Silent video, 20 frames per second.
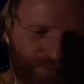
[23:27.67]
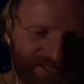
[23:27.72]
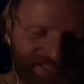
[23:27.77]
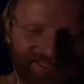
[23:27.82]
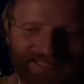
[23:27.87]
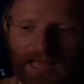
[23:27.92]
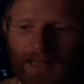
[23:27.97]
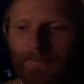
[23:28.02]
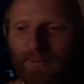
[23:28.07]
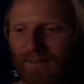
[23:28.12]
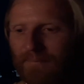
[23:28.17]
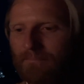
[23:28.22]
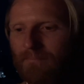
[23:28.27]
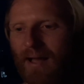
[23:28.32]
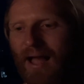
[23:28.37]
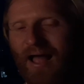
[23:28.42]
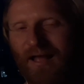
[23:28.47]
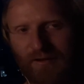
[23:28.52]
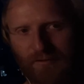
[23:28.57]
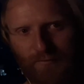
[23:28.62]
stepping
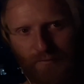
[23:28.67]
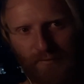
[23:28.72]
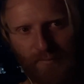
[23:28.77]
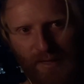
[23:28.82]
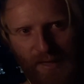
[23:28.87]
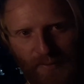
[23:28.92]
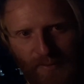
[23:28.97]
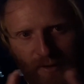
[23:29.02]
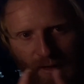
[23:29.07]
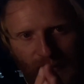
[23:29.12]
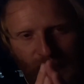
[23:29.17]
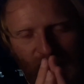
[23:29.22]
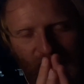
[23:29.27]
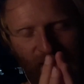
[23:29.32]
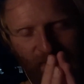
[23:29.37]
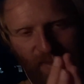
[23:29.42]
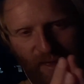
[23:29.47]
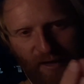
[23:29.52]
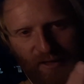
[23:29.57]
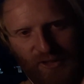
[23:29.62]
back from it,
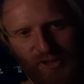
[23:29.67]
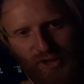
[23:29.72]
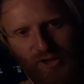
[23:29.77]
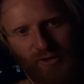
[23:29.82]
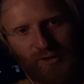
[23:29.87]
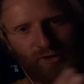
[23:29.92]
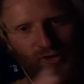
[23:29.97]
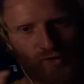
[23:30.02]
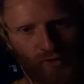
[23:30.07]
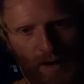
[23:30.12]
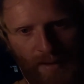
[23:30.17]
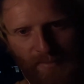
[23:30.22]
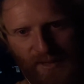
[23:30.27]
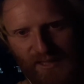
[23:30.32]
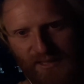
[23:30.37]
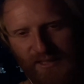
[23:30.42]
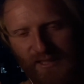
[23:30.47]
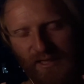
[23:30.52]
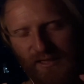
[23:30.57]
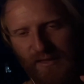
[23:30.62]
that
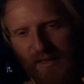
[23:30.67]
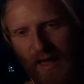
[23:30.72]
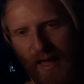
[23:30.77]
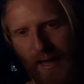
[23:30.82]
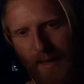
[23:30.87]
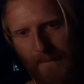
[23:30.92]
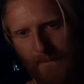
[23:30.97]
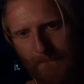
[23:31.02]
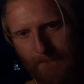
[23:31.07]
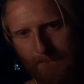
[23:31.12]
extremity, that